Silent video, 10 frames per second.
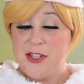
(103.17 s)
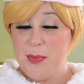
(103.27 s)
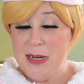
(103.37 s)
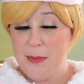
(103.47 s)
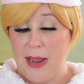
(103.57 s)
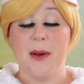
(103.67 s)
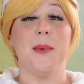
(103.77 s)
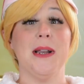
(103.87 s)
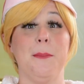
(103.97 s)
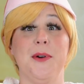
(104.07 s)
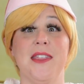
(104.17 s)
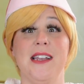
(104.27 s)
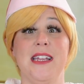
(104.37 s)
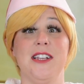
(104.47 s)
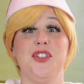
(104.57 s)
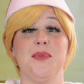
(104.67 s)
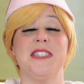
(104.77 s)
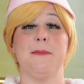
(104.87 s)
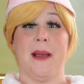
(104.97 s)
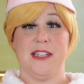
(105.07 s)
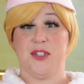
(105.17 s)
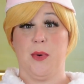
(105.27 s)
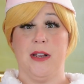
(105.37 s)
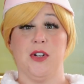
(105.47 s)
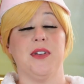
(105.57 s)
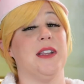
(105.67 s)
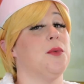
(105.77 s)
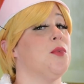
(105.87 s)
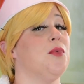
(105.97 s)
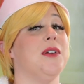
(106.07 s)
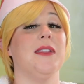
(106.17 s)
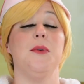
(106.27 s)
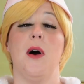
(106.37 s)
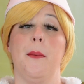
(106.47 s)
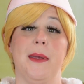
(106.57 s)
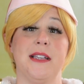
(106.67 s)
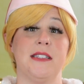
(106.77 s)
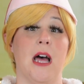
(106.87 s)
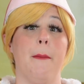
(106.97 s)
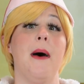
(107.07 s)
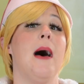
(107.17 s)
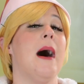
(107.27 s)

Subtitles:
So anyway, we're going to put that into a spice grinder, get it really well mixed up,